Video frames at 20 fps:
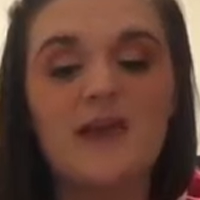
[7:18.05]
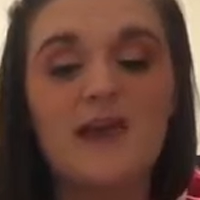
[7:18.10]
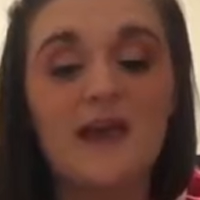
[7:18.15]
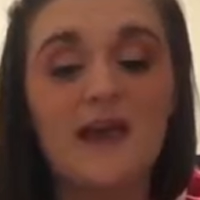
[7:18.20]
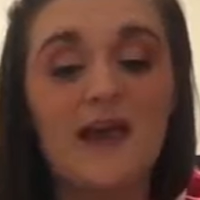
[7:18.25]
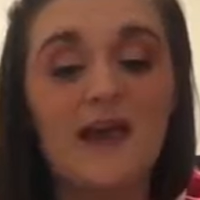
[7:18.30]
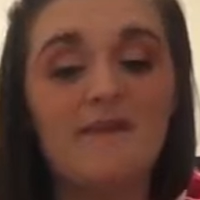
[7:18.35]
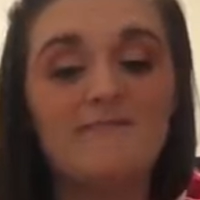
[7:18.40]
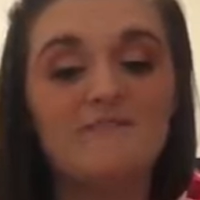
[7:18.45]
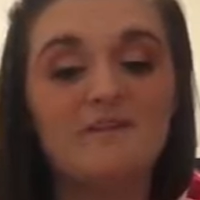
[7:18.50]

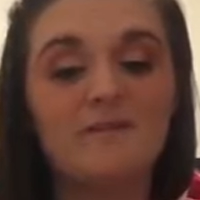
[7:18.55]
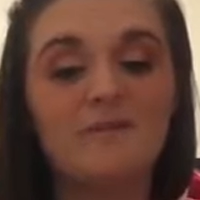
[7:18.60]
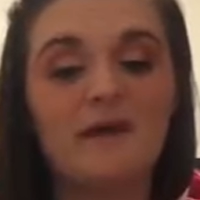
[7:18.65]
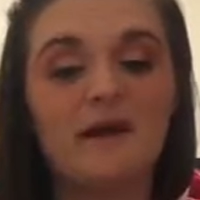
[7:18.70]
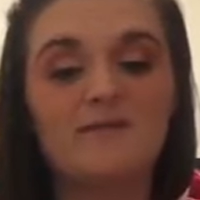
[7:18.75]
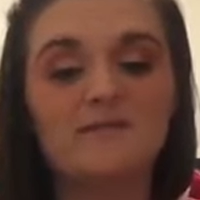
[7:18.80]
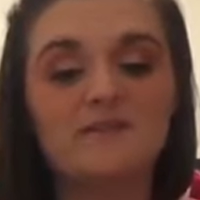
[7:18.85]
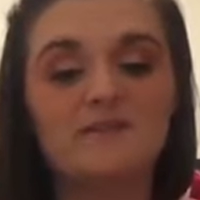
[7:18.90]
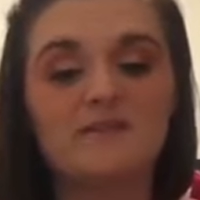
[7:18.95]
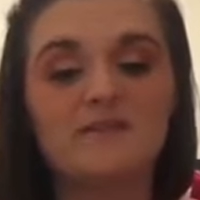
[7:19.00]
Half a
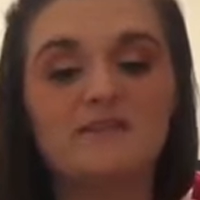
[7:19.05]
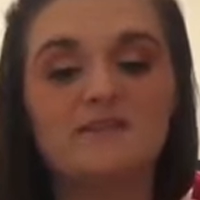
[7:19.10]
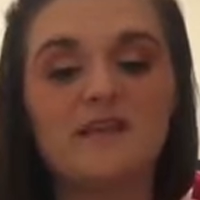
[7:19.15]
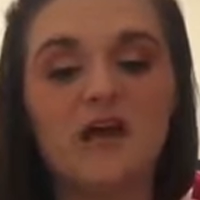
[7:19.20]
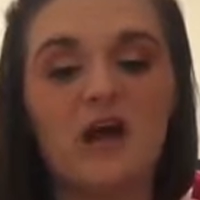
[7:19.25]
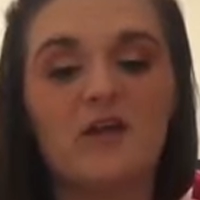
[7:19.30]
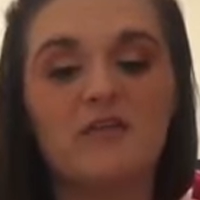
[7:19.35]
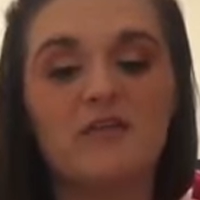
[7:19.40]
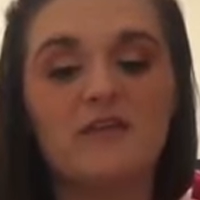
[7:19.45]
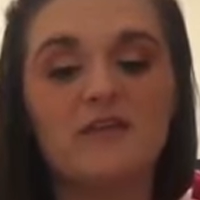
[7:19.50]
mile to the
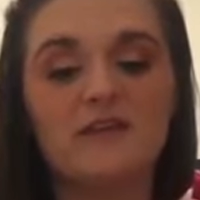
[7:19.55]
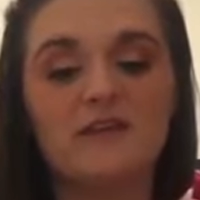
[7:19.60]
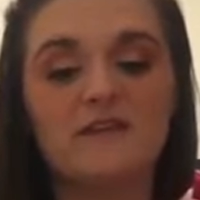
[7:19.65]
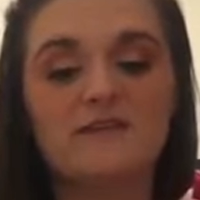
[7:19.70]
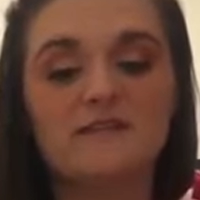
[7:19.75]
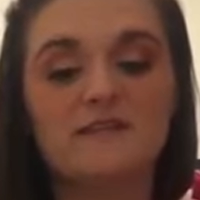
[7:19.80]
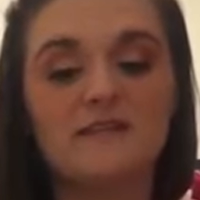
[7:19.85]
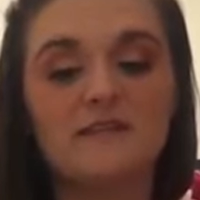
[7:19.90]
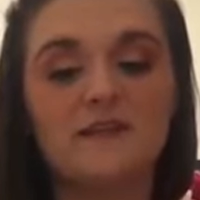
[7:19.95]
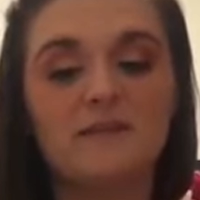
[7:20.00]
south, he
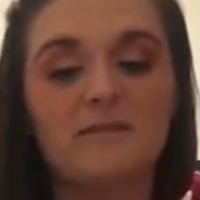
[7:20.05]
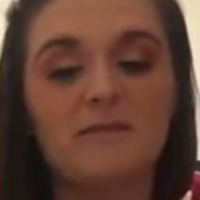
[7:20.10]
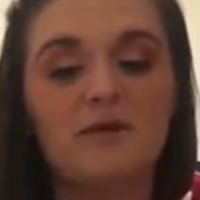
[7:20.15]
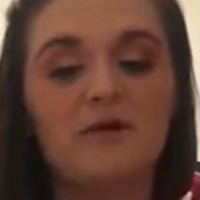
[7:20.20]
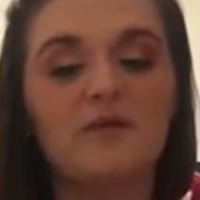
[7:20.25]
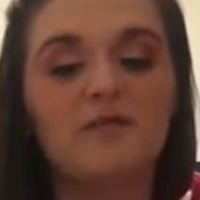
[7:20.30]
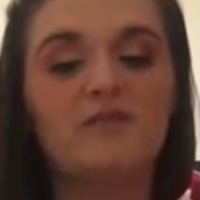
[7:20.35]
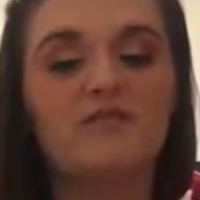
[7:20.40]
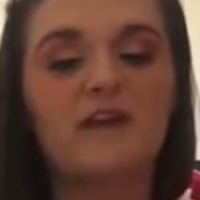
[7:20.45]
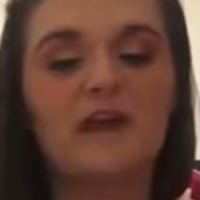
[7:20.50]
could see the
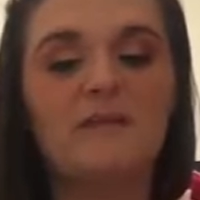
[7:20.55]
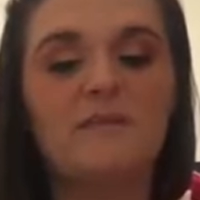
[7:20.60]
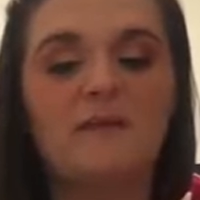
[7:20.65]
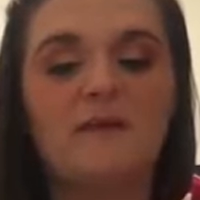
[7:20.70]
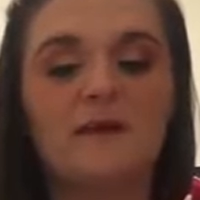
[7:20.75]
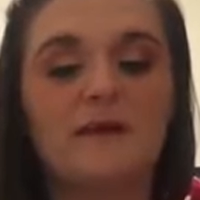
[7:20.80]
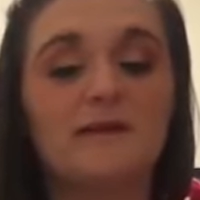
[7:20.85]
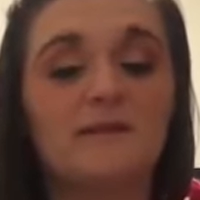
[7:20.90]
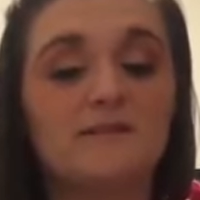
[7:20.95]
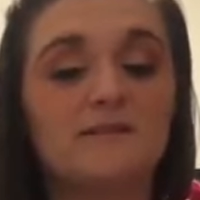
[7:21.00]
metal
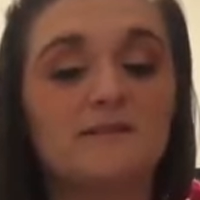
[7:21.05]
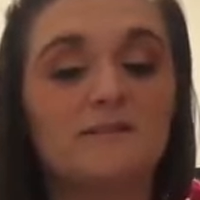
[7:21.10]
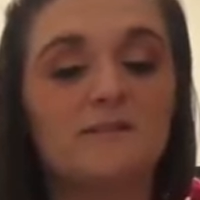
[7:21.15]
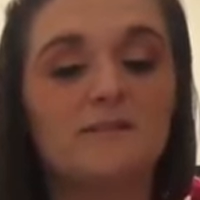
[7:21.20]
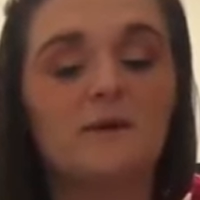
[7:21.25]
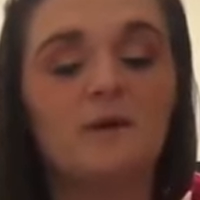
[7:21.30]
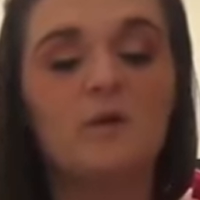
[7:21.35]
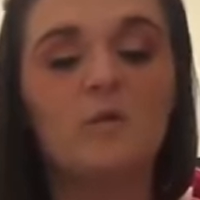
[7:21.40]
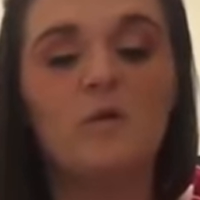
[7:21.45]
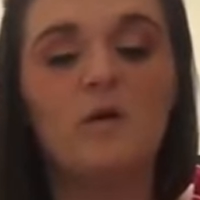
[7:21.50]
framing and some
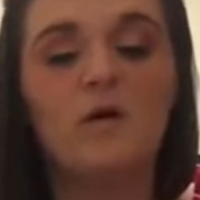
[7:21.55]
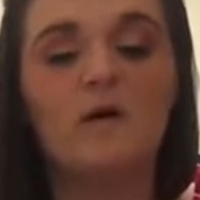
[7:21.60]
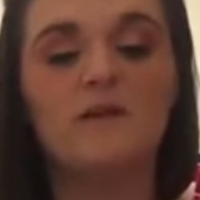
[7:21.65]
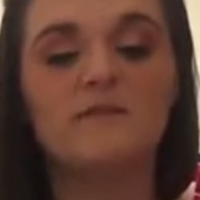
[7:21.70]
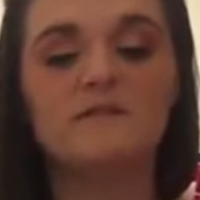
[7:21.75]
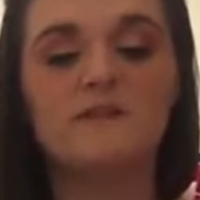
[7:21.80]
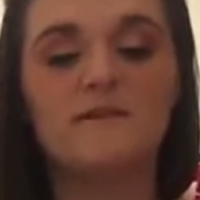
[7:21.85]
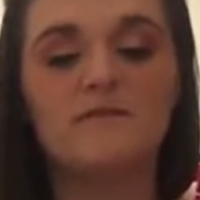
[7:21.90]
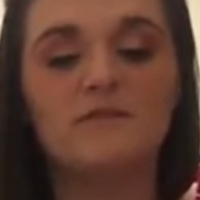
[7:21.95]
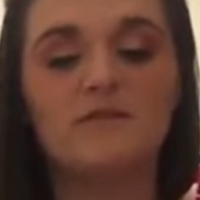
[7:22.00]
brick
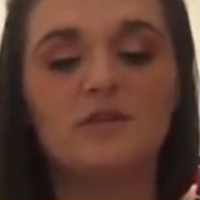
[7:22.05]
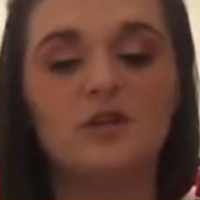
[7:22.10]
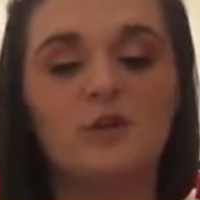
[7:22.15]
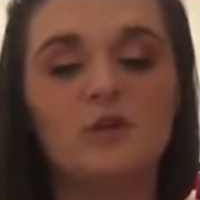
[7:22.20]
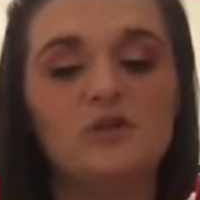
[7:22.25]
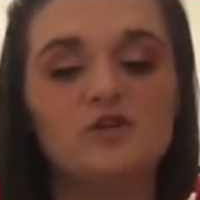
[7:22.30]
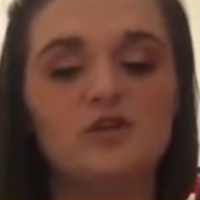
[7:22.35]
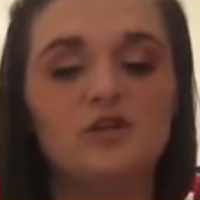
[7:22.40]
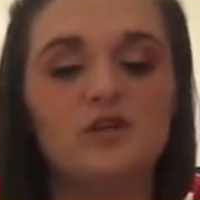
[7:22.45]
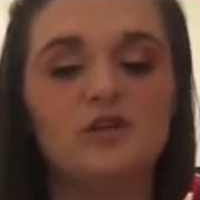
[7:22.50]
walls of the
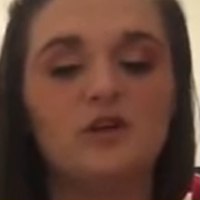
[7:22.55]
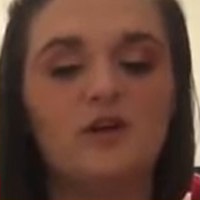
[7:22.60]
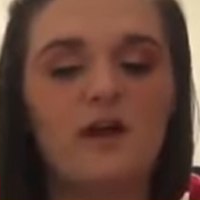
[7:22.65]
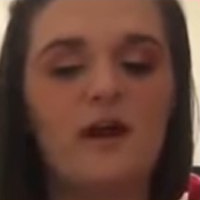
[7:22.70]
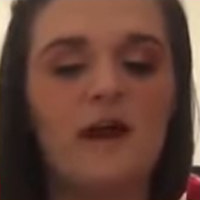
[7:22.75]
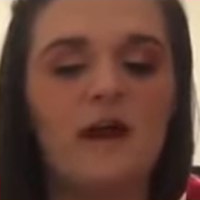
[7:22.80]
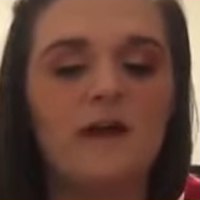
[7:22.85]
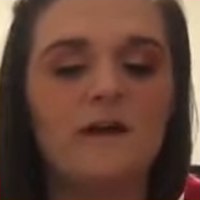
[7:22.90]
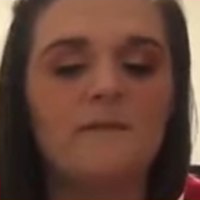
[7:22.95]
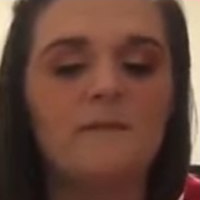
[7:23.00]
new junior
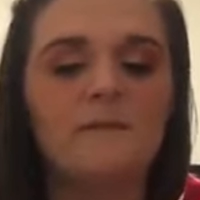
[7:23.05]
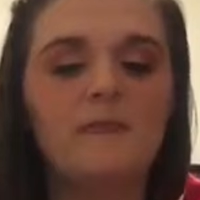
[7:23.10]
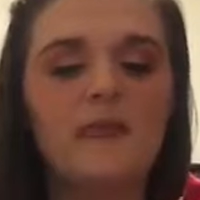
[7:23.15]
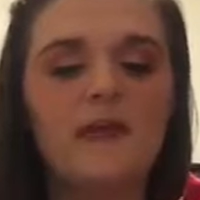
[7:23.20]
high.